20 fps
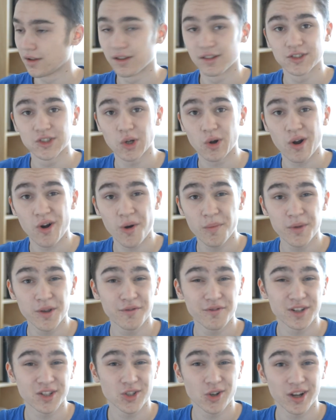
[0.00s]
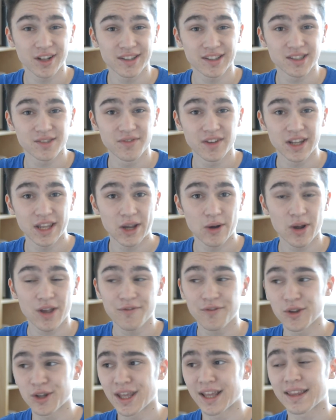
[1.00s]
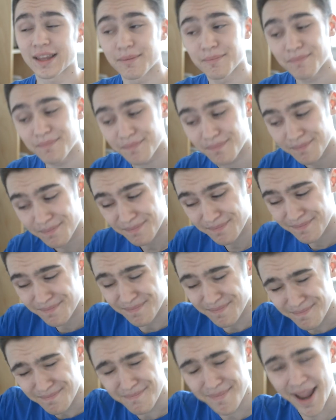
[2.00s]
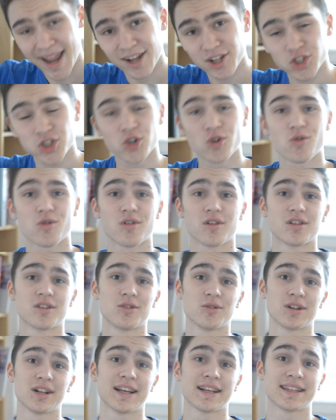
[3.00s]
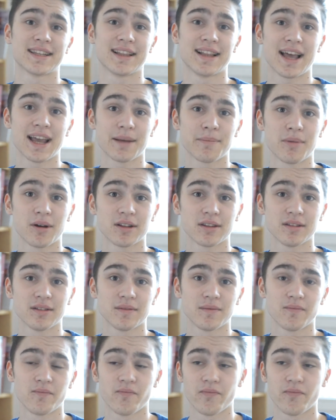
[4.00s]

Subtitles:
So I hope you've enjoyed this video. If you did, then make sure to click the like button.